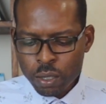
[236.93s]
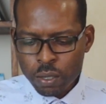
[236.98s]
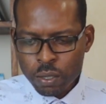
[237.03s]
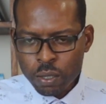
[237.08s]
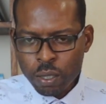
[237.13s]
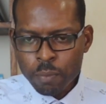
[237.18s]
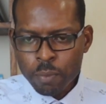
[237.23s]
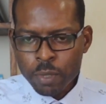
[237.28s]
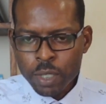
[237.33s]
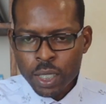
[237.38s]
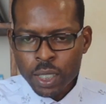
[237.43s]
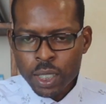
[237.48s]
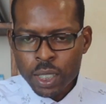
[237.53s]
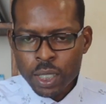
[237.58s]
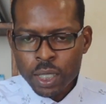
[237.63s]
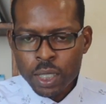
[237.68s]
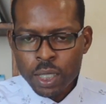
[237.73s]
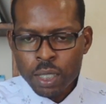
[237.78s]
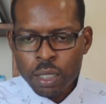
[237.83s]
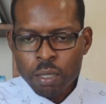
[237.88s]

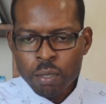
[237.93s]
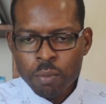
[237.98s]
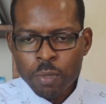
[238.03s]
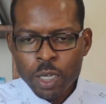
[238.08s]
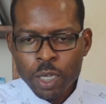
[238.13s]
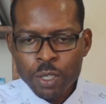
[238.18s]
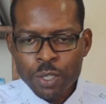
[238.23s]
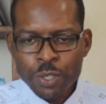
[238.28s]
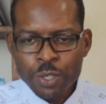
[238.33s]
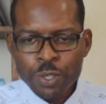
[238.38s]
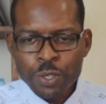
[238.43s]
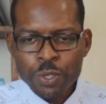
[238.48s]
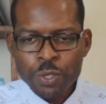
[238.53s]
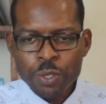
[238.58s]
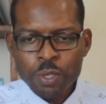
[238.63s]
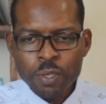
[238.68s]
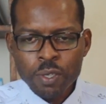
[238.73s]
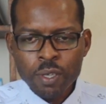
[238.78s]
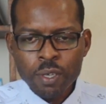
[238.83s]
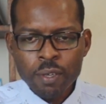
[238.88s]
Something needs to be
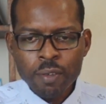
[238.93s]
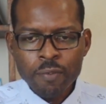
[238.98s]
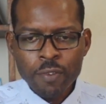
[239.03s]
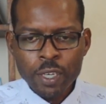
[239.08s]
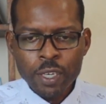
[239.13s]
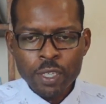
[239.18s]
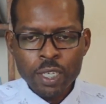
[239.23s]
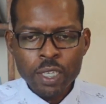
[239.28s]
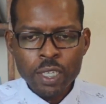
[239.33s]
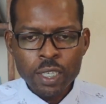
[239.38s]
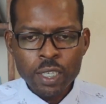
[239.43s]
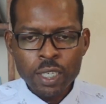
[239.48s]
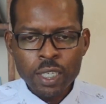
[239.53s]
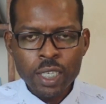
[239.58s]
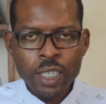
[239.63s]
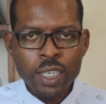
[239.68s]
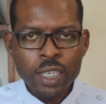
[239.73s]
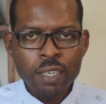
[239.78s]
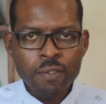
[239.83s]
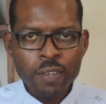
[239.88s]
understood very
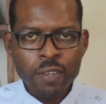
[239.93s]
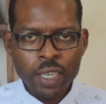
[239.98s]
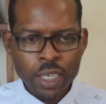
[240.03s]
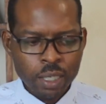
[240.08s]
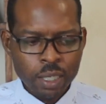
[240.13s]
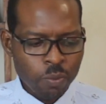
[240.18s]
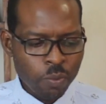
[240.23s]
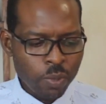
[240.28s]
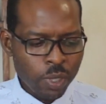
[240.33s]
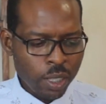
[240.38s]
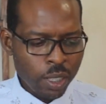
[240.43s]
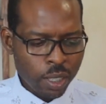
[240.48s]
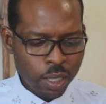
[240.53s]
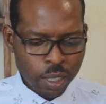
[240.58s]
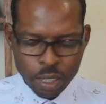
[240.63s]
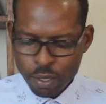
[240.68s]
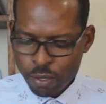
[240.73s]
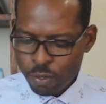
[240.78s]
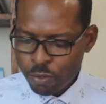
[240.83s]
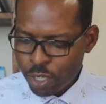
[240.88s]
early, even as we
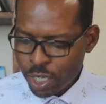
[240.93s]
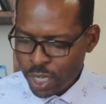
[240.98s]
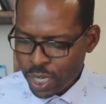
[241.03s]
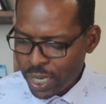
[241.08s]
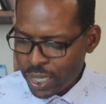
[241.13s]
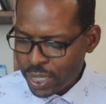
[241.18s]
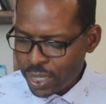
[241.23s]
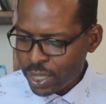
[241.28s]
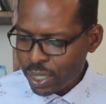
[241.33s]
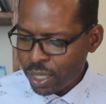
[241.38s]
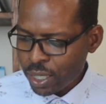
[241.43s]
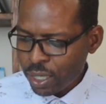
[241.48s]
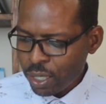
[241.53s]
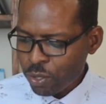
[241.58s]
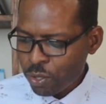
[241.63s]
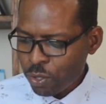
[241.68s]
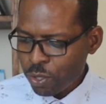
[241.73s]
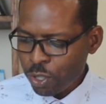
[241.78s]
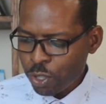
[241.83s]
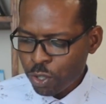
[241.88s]
re enter
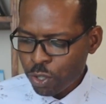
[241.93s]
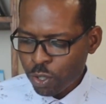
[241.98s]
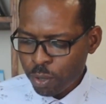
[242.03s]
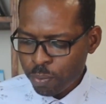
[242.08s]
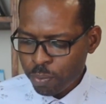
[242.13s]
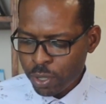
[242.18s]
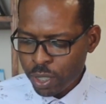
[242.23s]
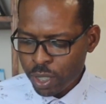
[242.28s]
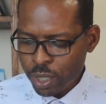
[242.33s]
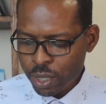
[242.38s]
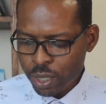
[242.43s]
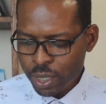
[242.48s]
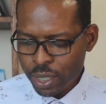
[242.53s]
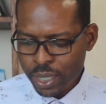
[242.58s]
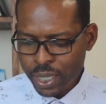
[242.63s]
into the scriptures